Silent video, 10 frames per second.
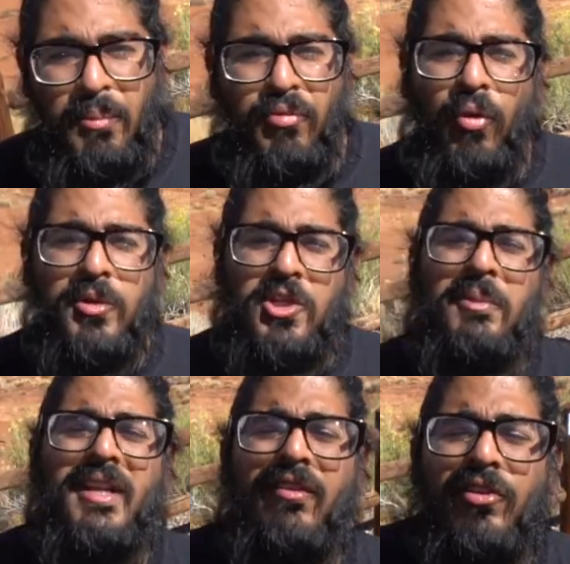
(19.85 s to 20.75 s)
Now before we jump
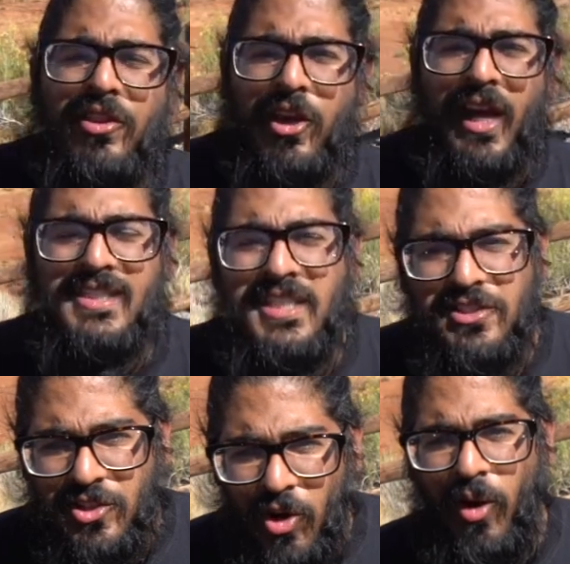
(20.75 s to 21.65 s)
into everything you guys need
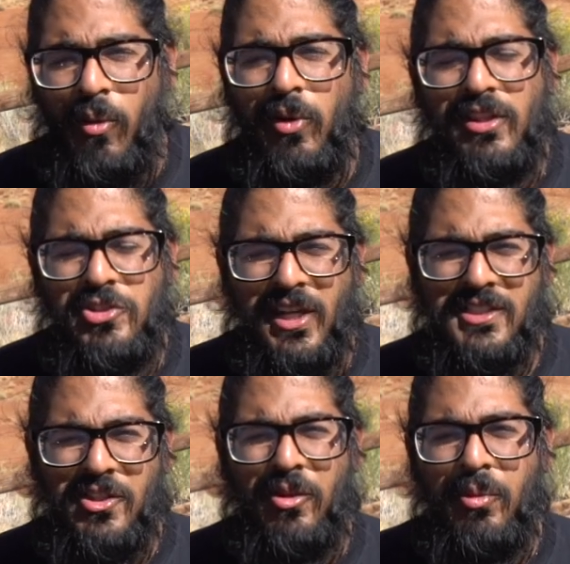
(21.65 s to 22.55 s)
to know, I wanna let you
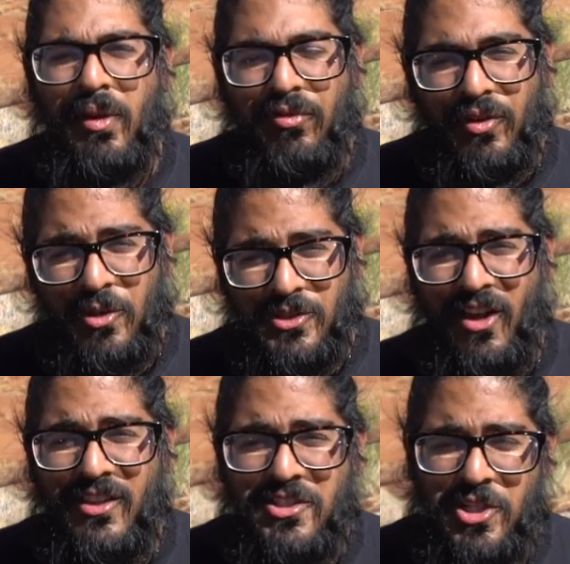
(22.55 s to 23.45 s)
guys know that we make videos
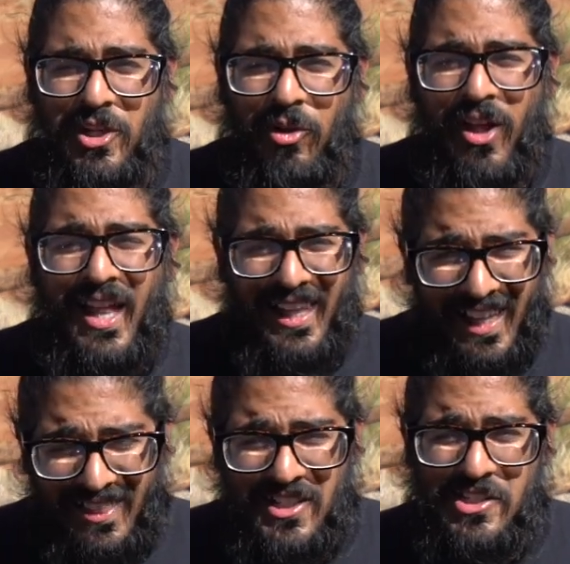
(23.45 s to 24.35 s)
on this channel
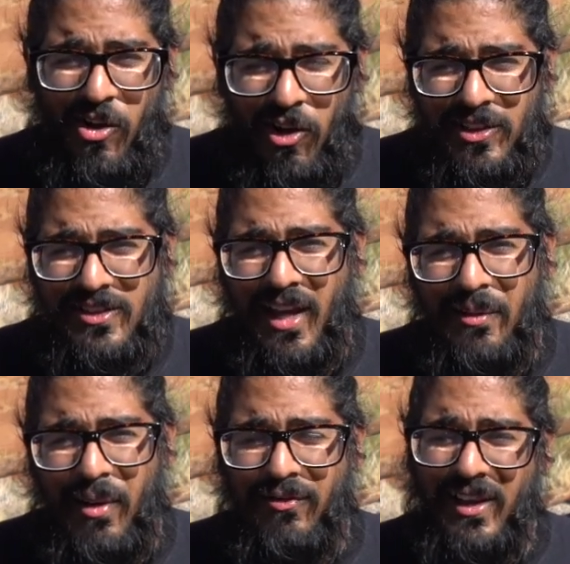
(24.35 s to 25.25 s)
like this all the
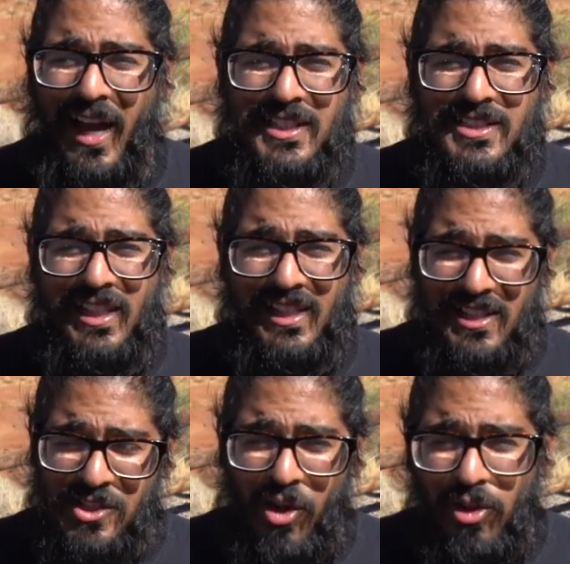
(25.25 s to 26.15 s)
time. I have guides like
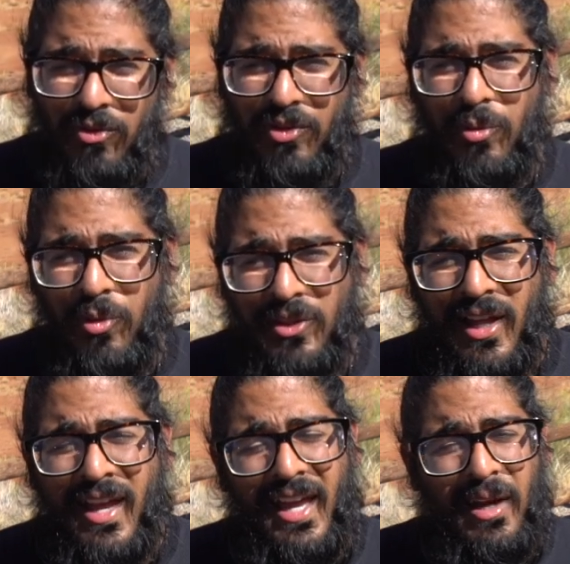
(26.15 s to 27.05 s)
this all over the world
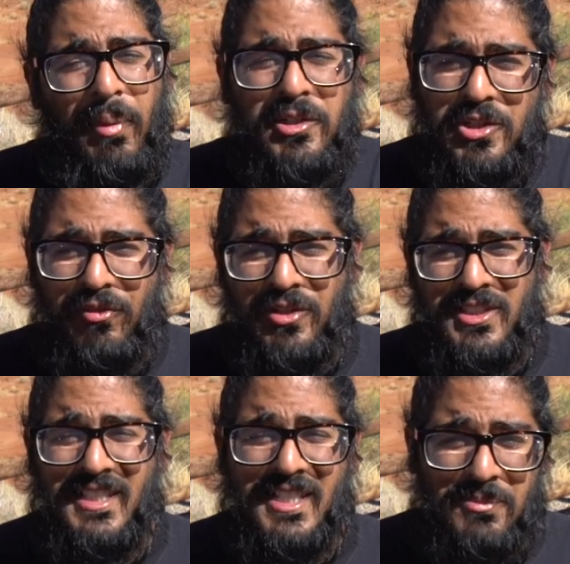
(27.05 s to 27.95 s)
in a bunch of different
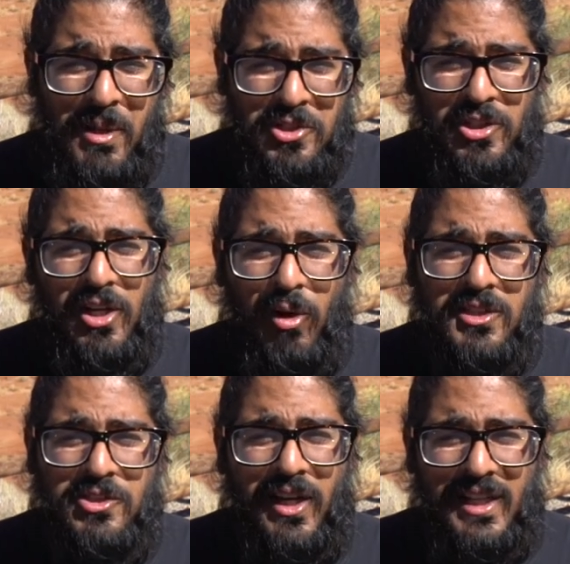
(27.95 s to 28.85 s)
sites, especially
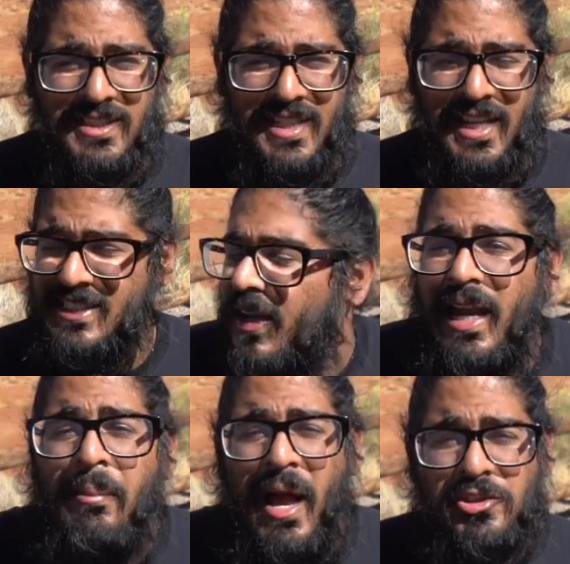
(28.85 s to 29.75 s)
across the United States.
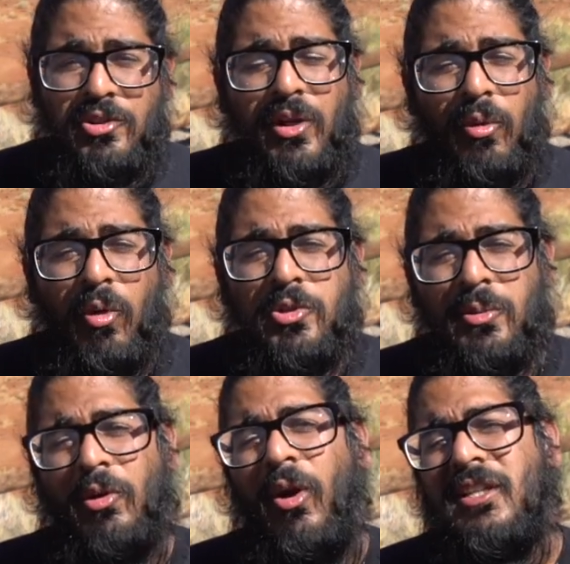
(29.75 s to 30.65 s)
And I'm actually doing a road
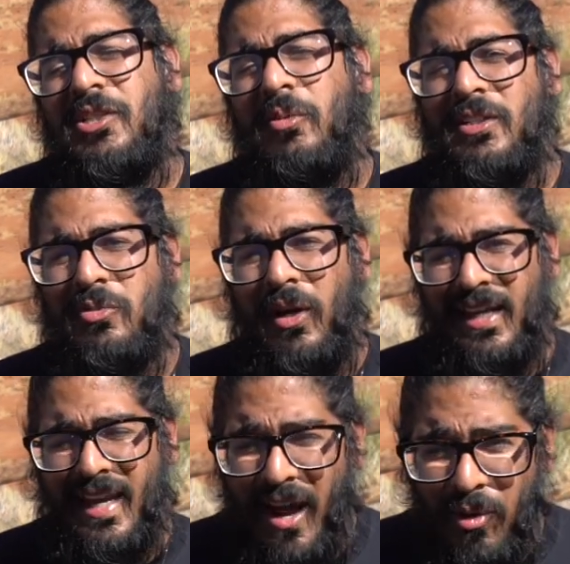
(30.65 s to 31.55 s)
trip across the US right
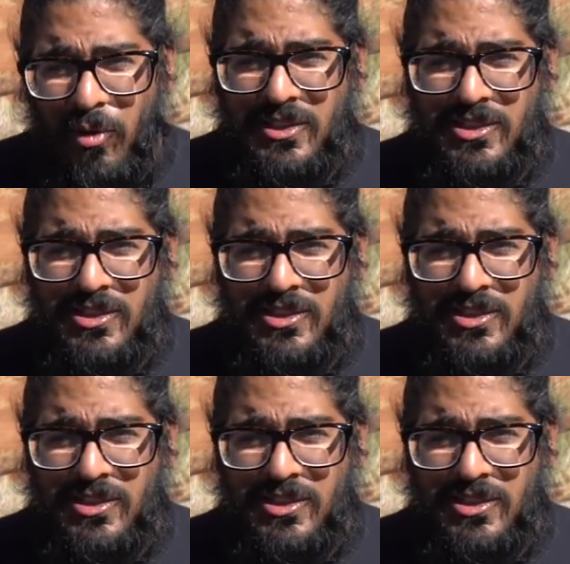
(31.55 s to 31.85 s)
now.